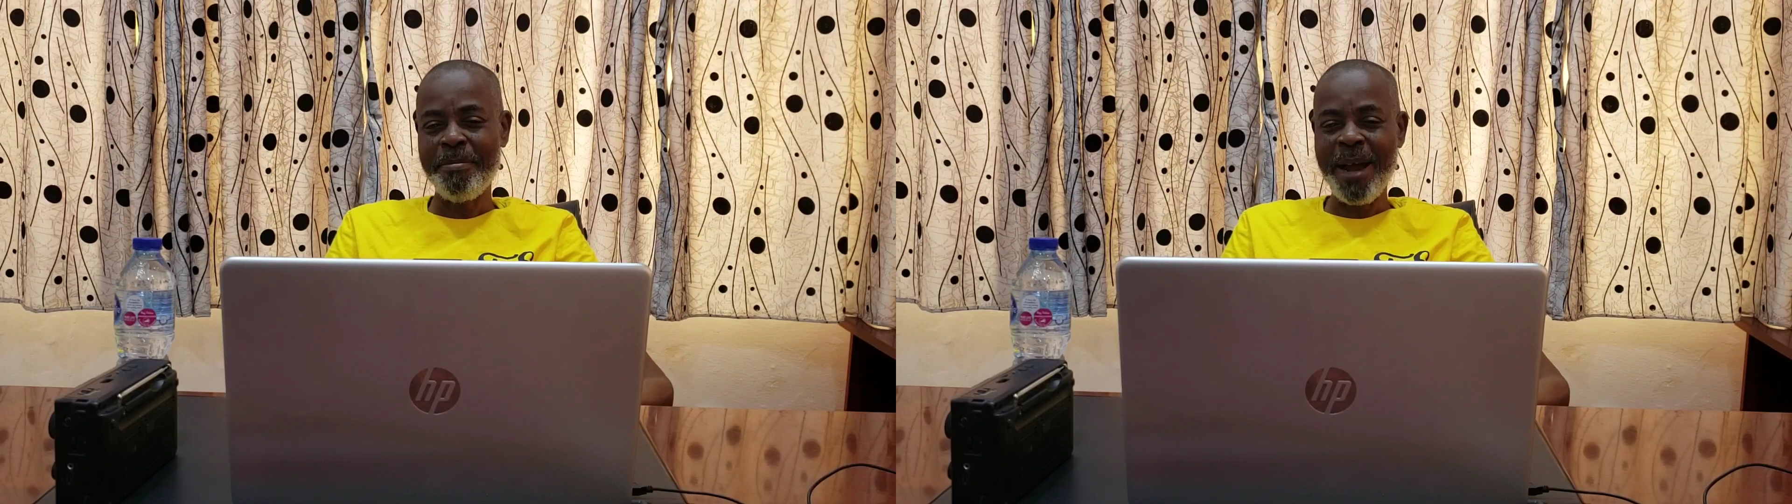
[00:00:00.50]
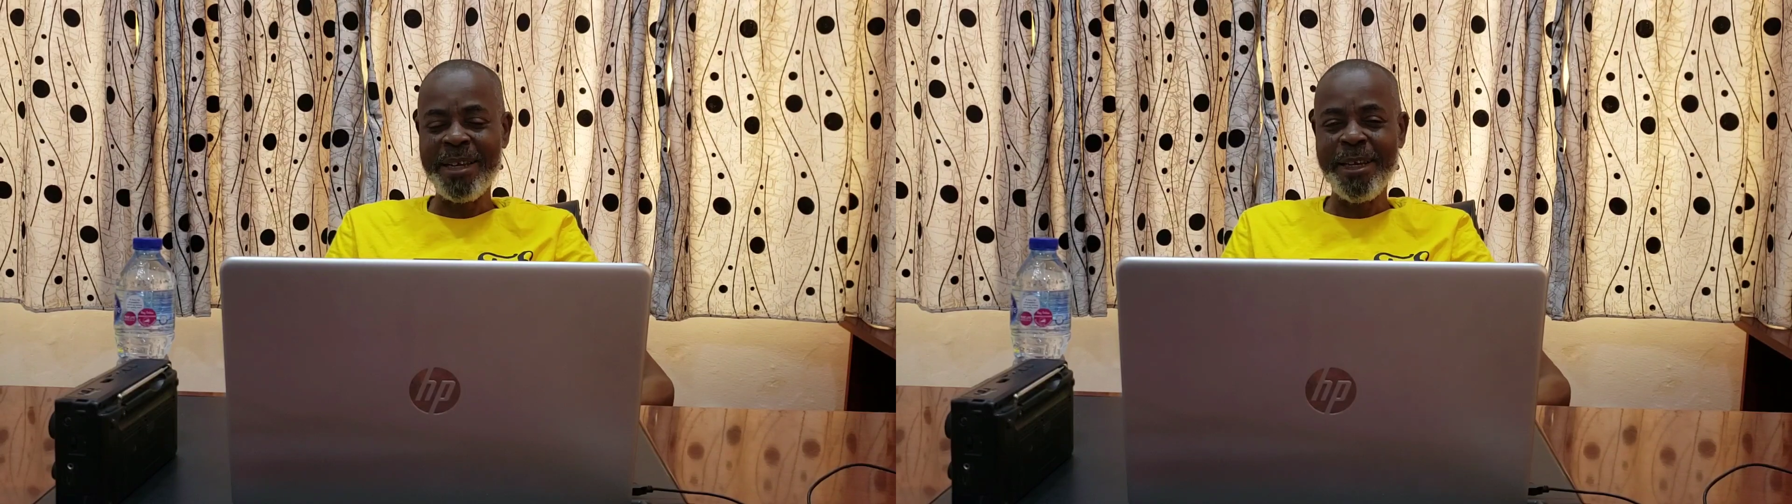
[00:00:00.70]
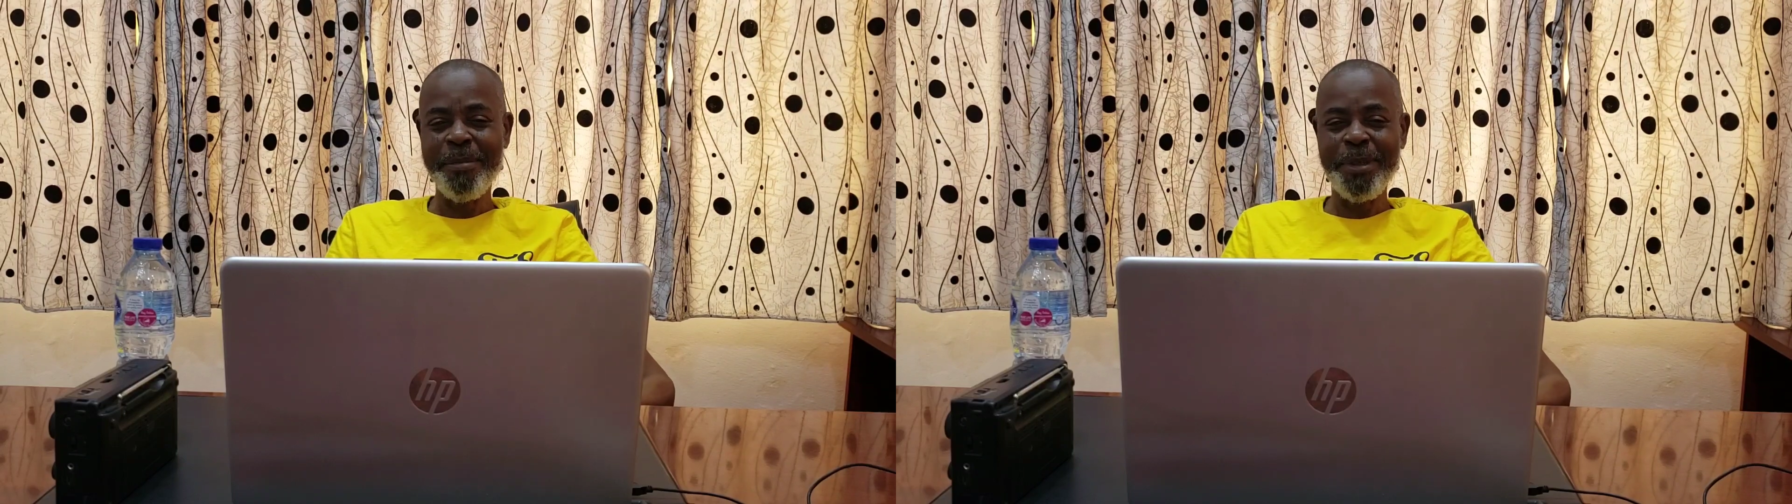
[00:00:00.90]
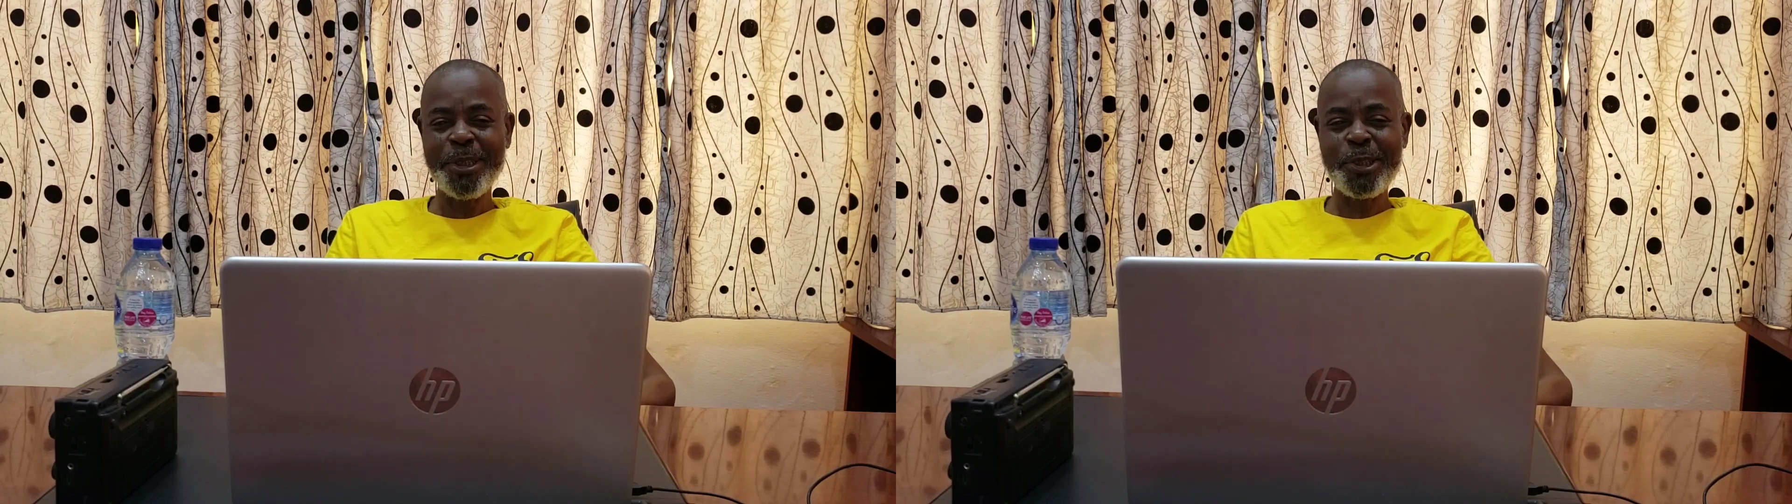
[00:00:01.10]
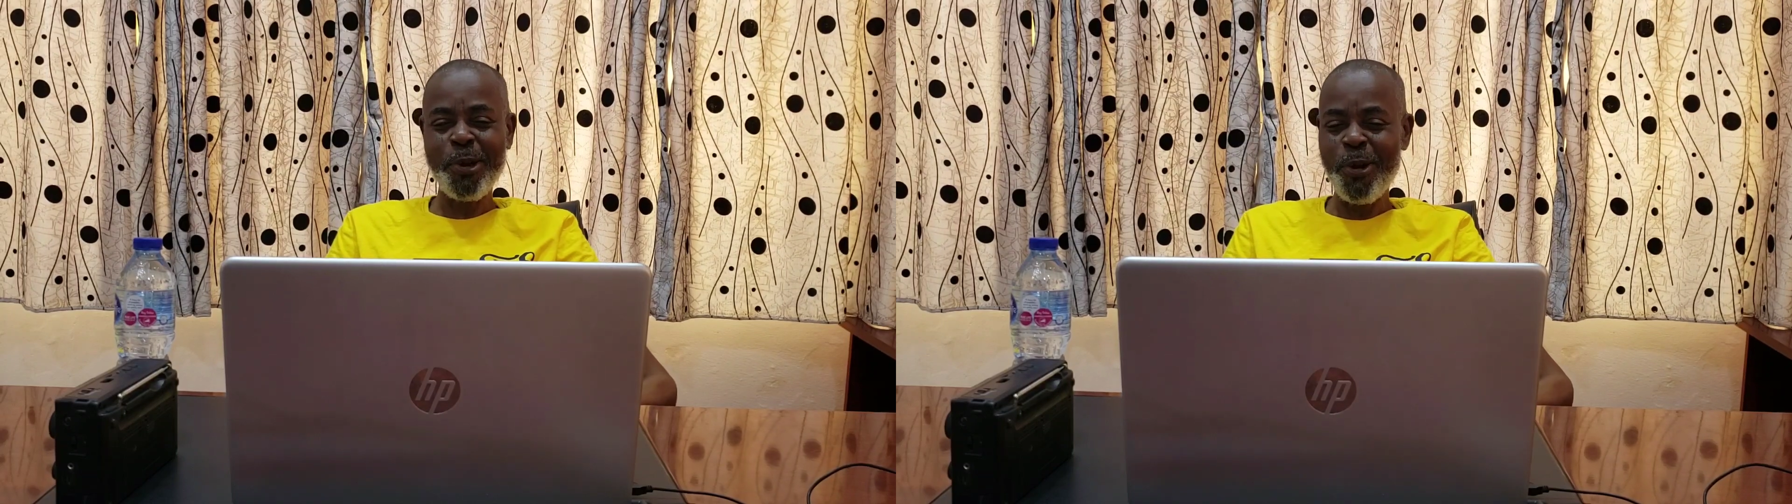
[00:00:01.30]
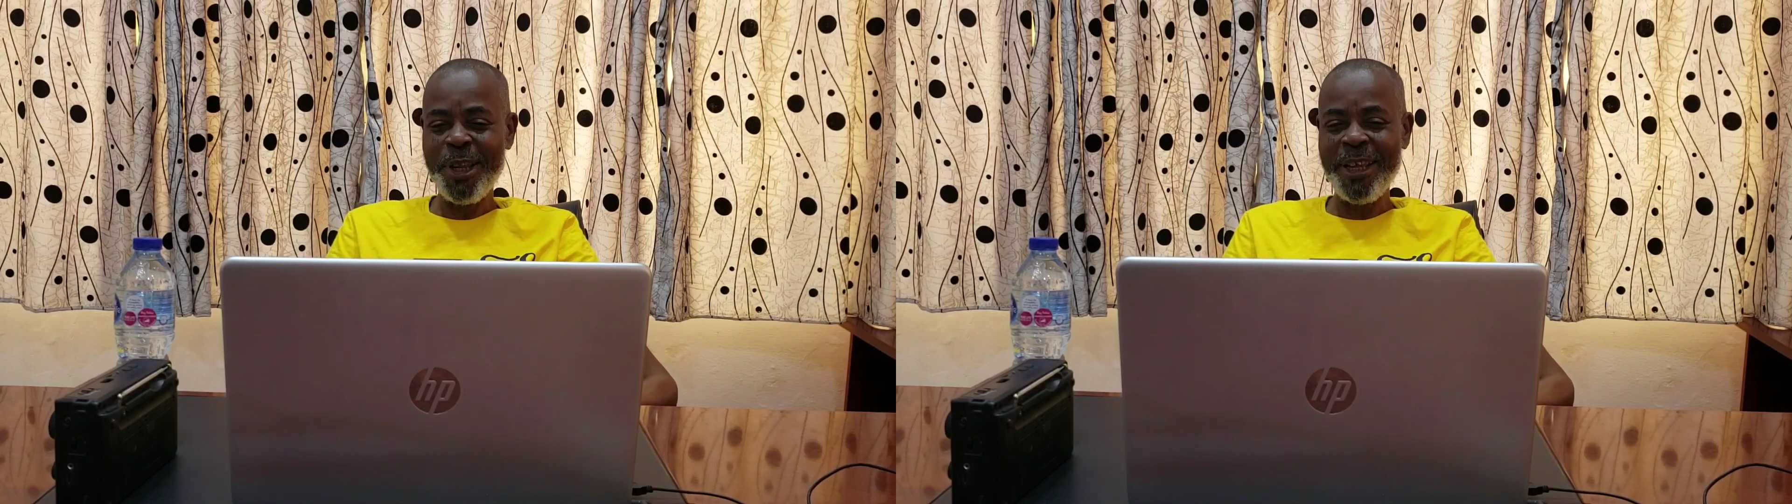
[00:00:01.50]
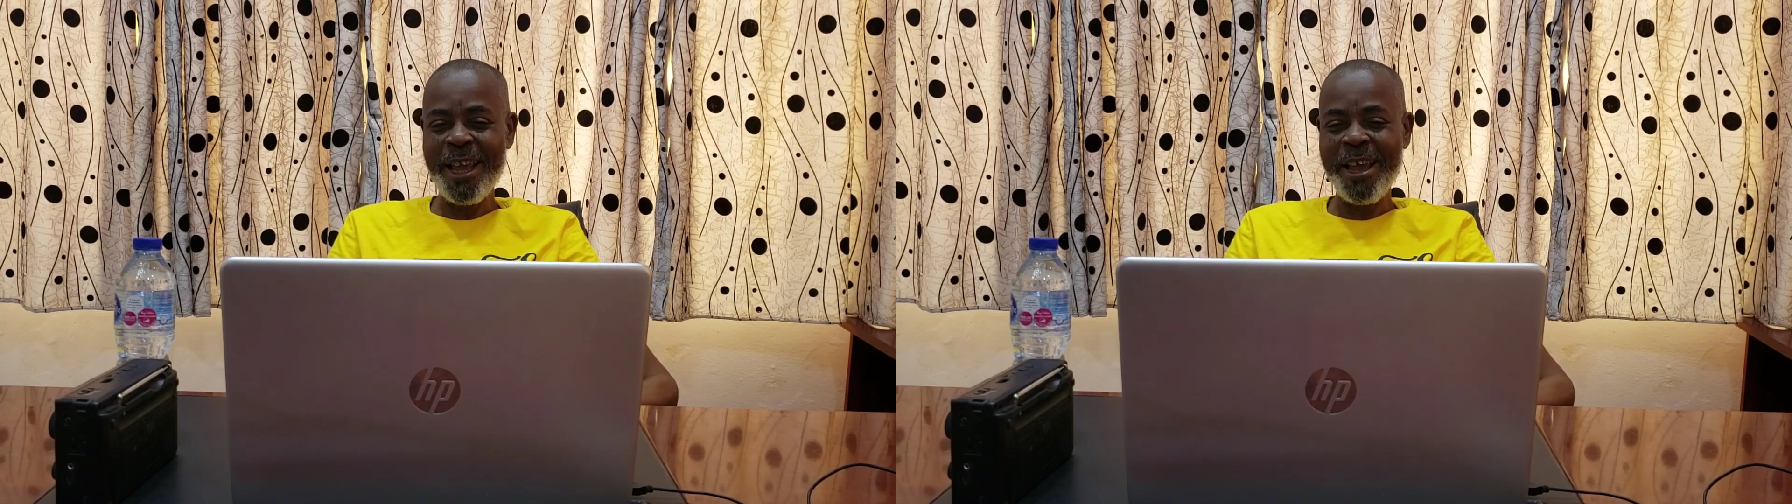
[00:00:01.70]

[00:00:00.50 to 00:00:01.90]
My name is Tony